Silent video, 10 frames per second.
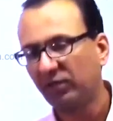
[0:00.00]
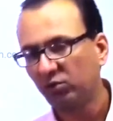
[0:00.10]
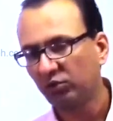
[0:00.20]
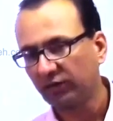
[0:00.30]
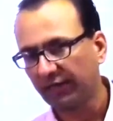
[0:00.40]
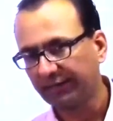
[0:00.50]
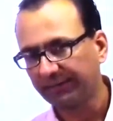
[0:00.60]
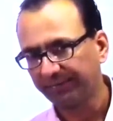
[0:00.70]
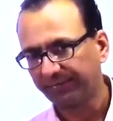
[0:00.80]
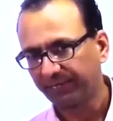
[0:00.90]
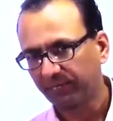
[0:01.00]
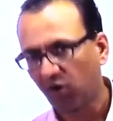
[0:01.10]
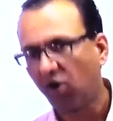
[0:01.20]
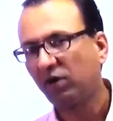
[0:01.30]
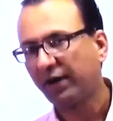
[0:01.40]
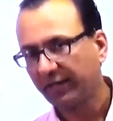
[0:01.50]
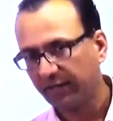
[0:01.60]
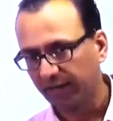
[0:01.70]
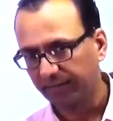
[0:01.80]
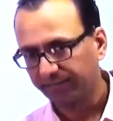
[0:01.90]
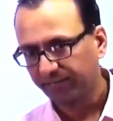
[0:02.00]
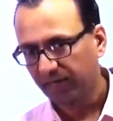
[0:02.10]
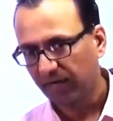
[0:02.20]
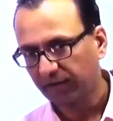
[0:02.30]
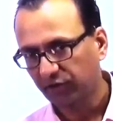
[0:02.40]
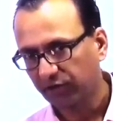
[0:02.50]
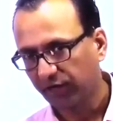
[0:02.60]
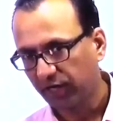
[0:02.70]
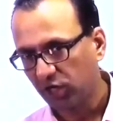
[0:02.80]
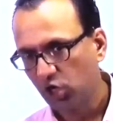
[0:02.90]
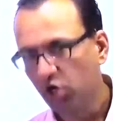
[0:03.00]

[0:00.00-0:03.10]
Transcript: oocyte already there, arrested in